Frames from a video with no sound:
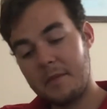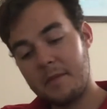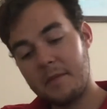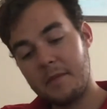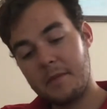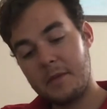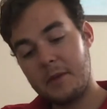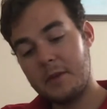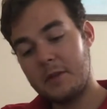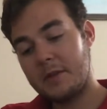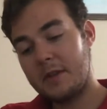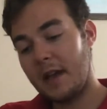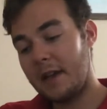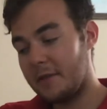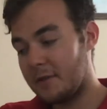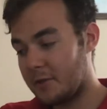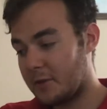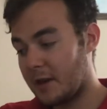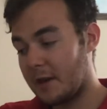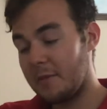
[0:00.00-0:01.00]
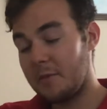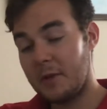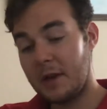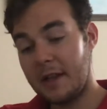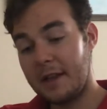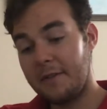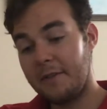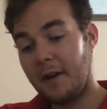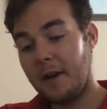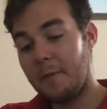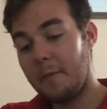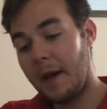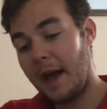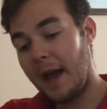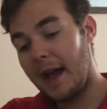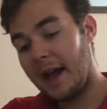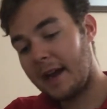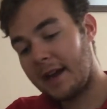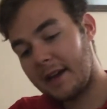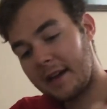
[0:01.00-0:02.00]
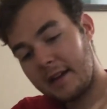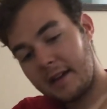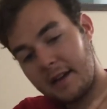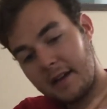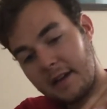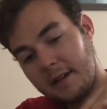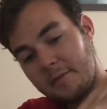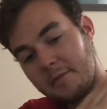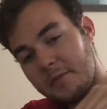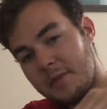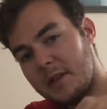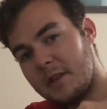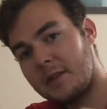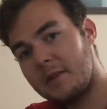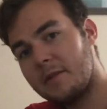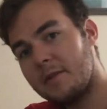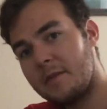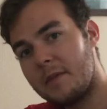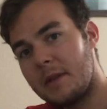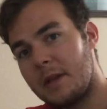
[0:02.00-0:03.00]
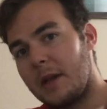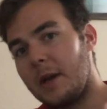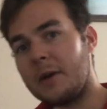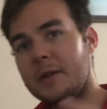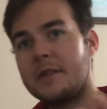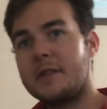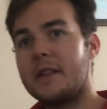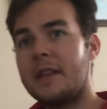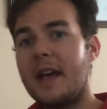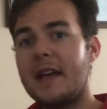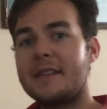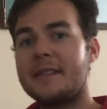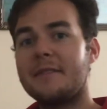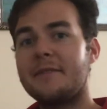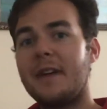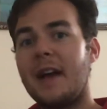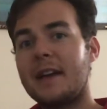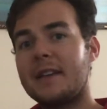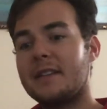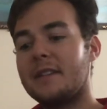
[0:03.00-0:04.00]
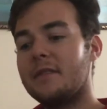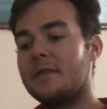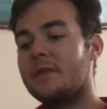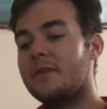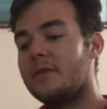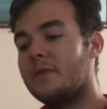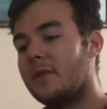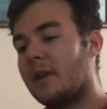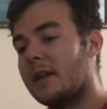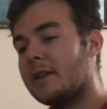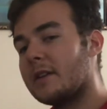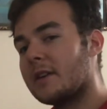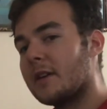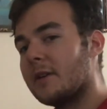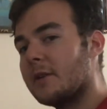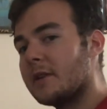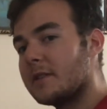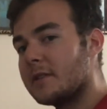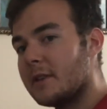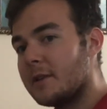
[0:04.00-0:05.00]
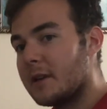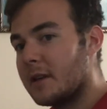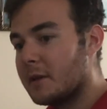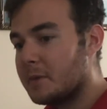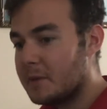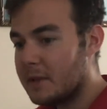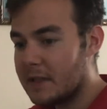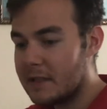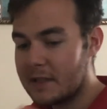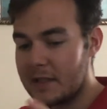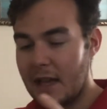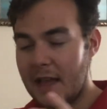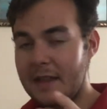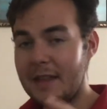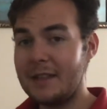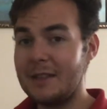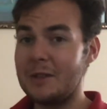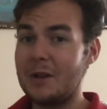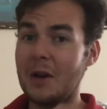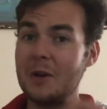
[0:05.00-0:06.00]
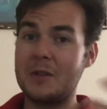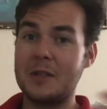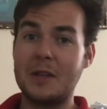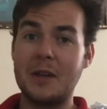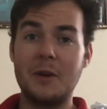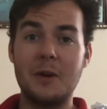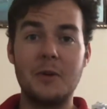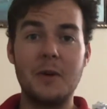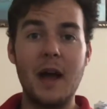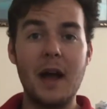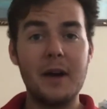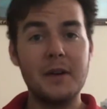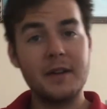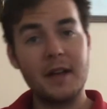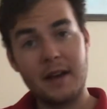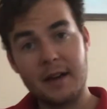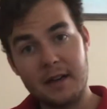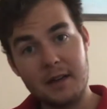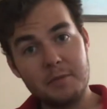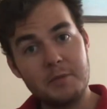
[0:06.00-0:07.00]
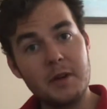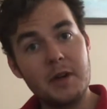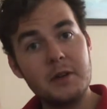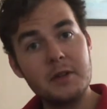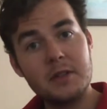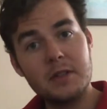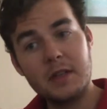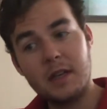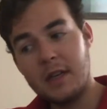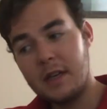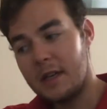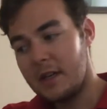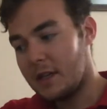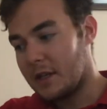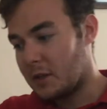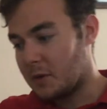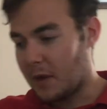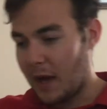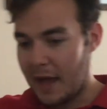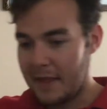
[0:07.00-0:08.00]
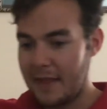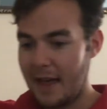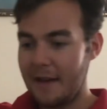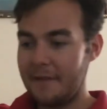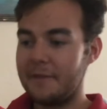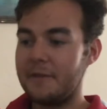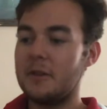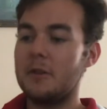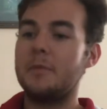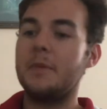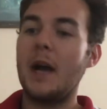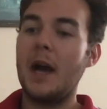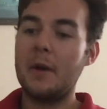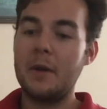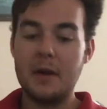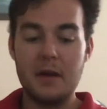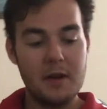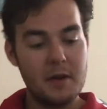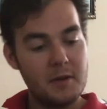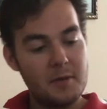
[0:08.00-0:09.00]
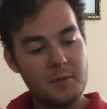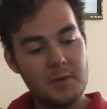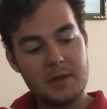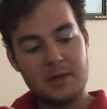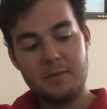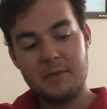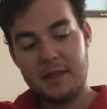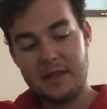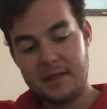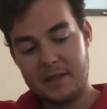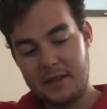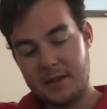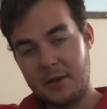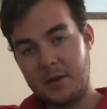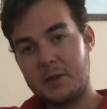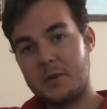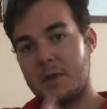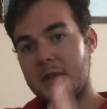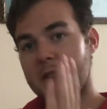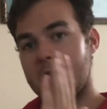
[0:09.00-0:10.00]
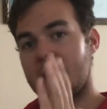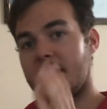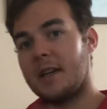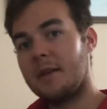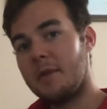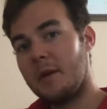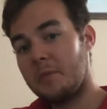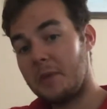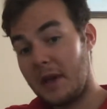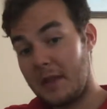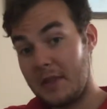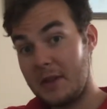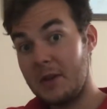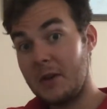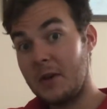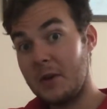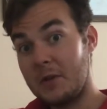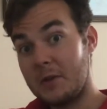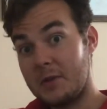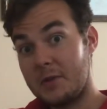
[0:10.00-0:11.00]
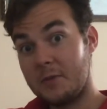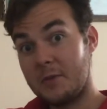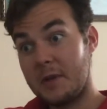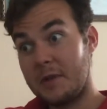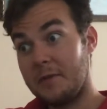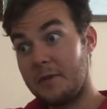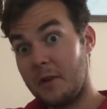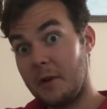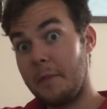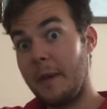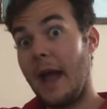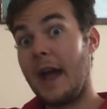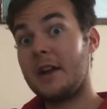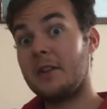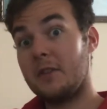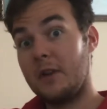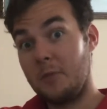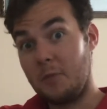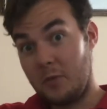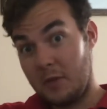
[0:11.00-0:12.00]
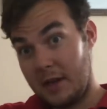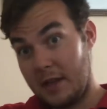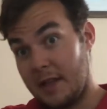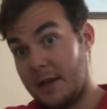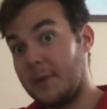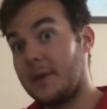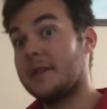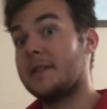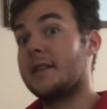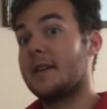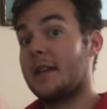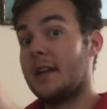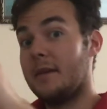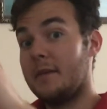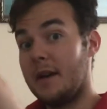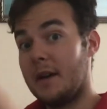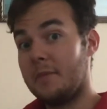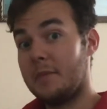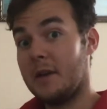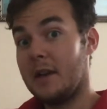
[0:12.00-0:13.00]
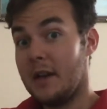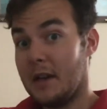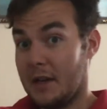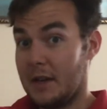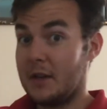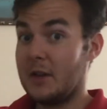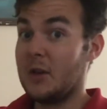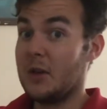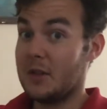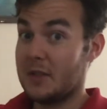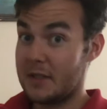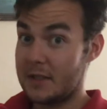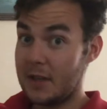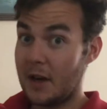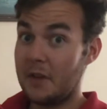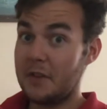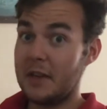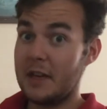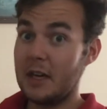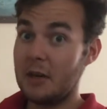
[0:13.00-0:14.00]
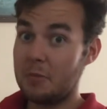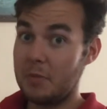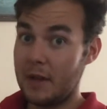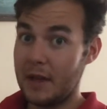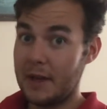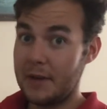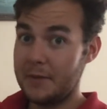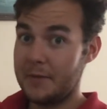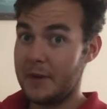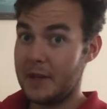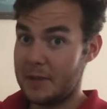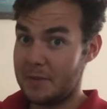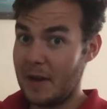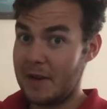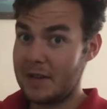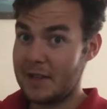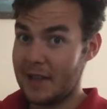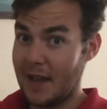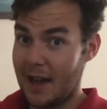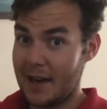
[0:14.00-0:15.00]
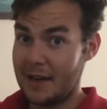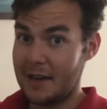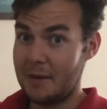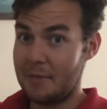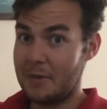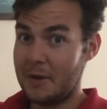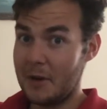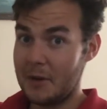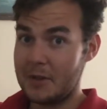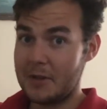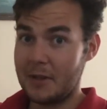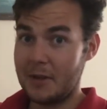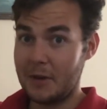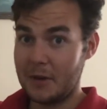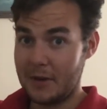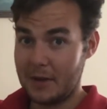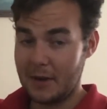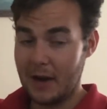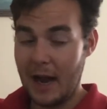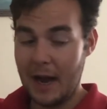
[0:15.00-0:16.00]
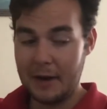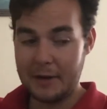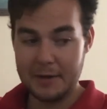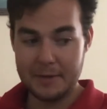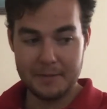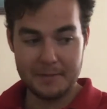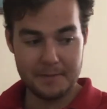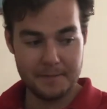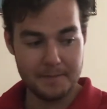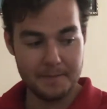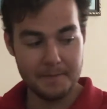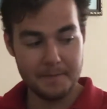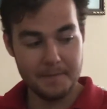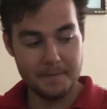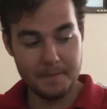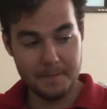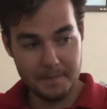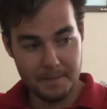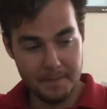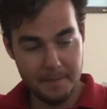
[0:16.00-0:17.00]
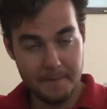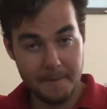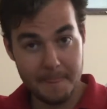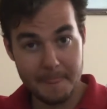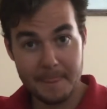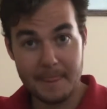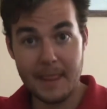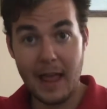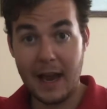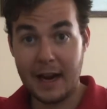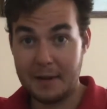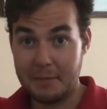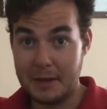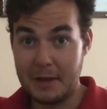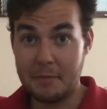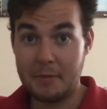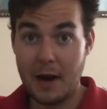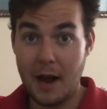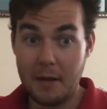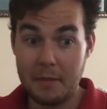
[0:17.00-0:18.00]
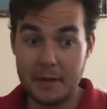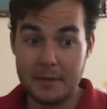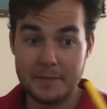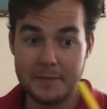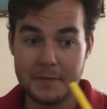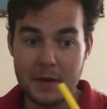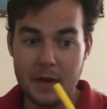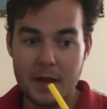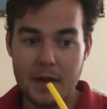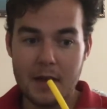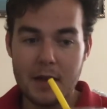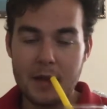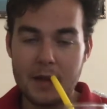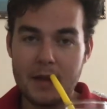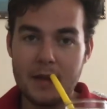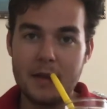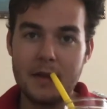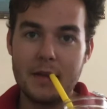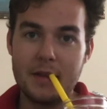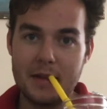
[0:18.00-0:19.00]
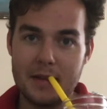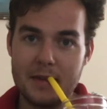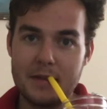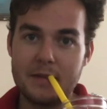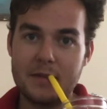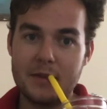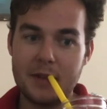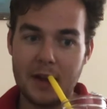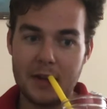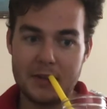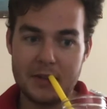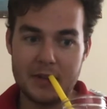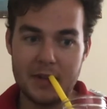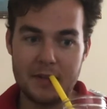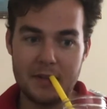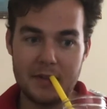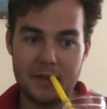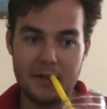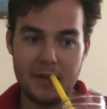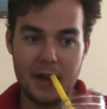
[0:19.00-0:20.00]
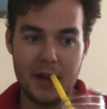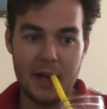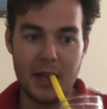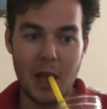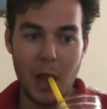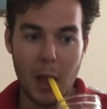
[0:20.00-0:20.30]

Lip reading: you set trim really far back, you know, it's less effective and you're going slower airspeeds, and then you go around on an approach, you add that full power, which means the nose wants to come up, and the nose with full back trim really wants to come up. You would stall the airplane, especially on an approach low to the ground. That could be a problem. Stalls are never fun,